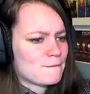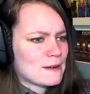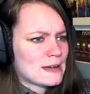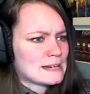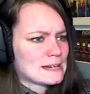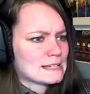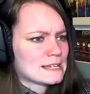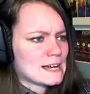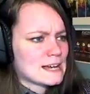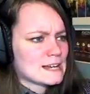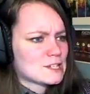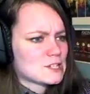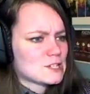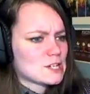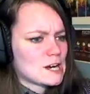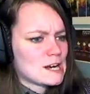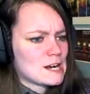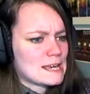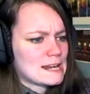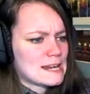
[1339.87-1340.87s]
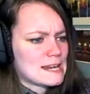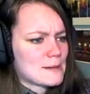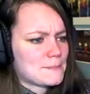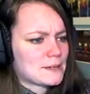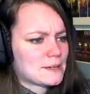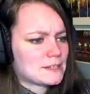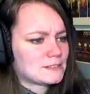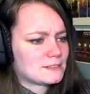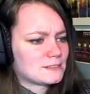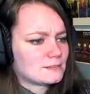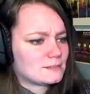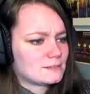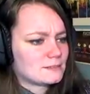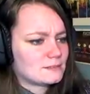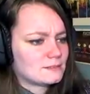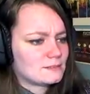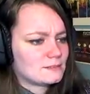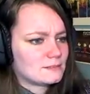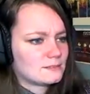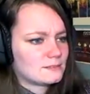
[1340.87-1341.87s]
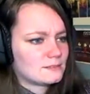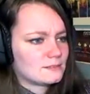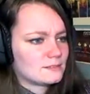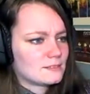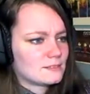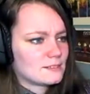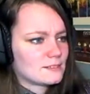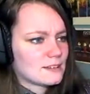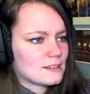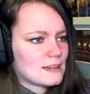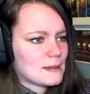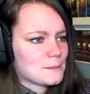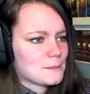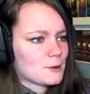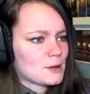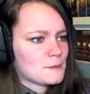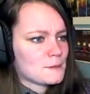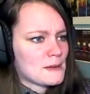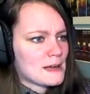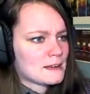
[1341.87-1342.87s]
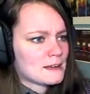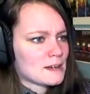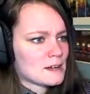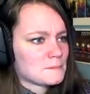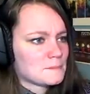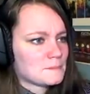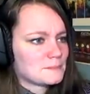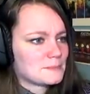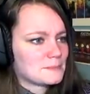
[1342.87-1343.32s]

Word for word: a friend, gosh darn it, Napa. Okay, I'm going back up.